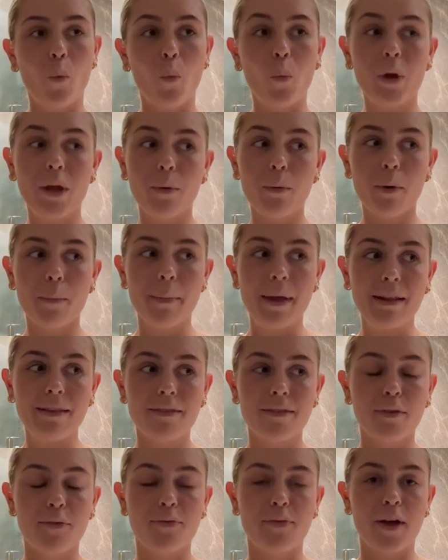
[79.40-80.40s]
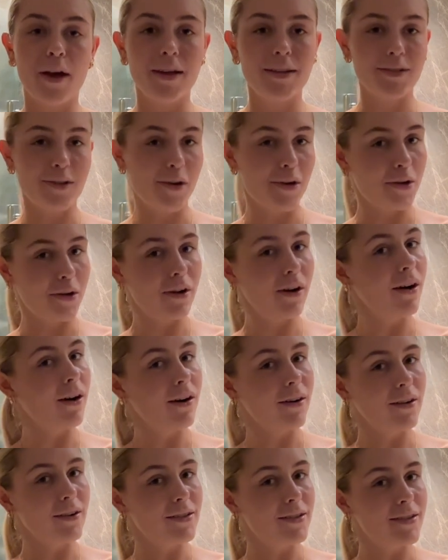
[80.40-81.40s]
We were meant to fly to Hong
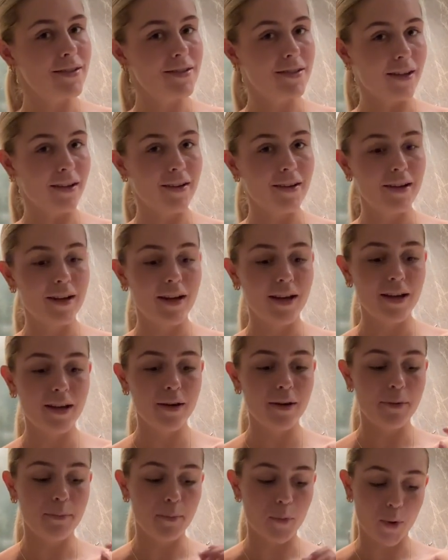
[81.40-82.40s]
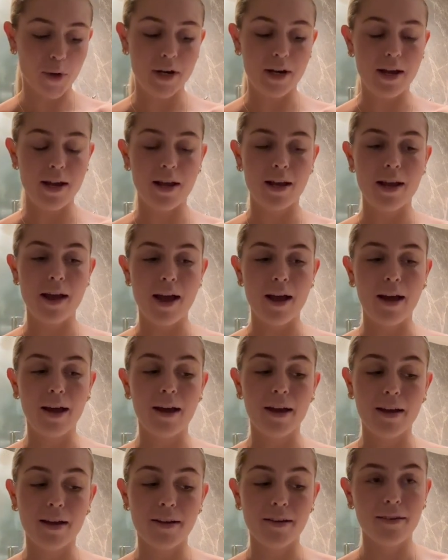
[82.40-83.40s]
Kong Sunday morning
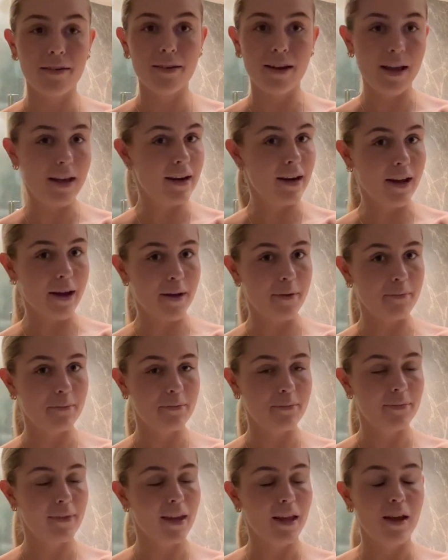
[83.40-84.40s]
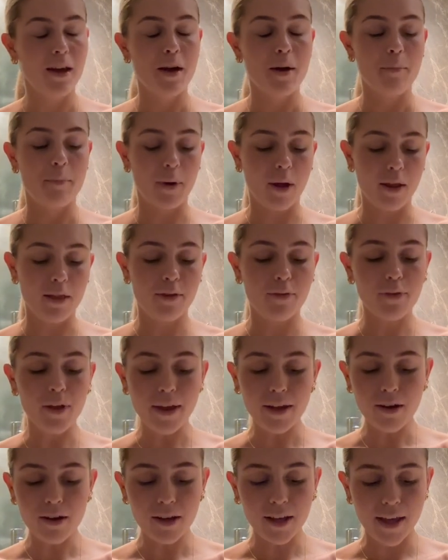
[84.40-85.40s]
at 8 a.m. but the
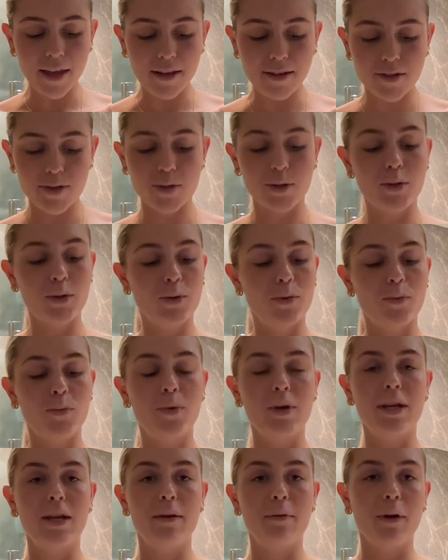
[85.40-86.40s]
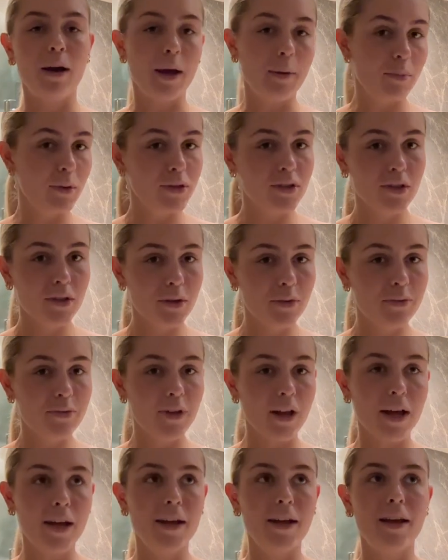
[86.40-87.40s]
flight got canceled. I booked a new
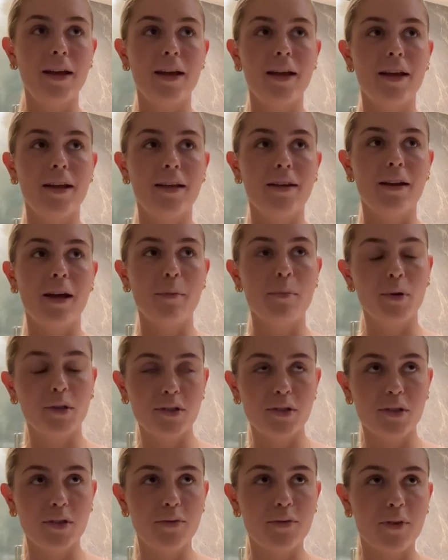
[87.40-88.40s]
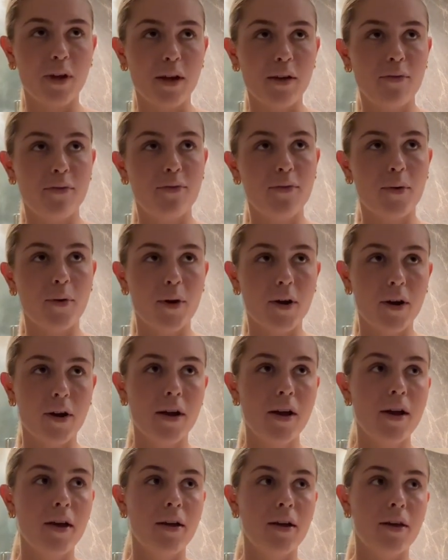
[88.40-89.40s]
flight, and I booked a new flight for
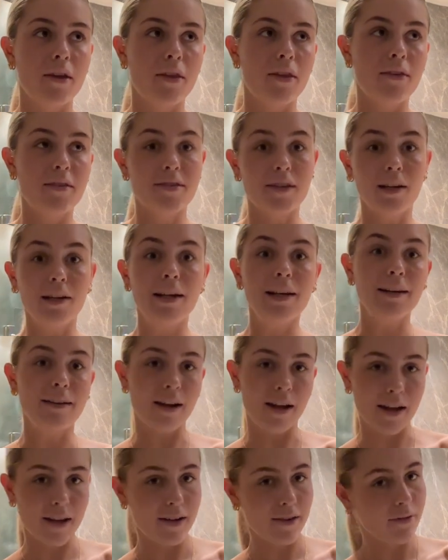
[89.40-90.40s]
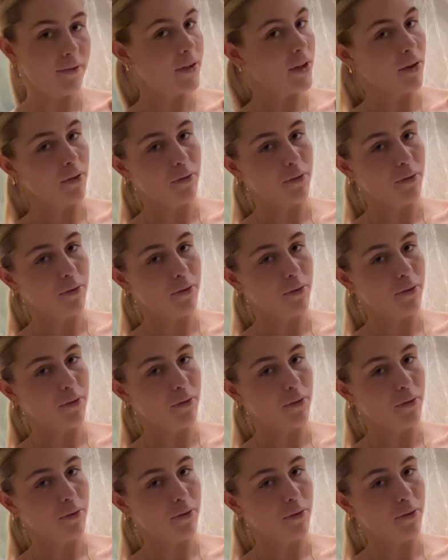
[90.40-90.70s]
the Sunday night via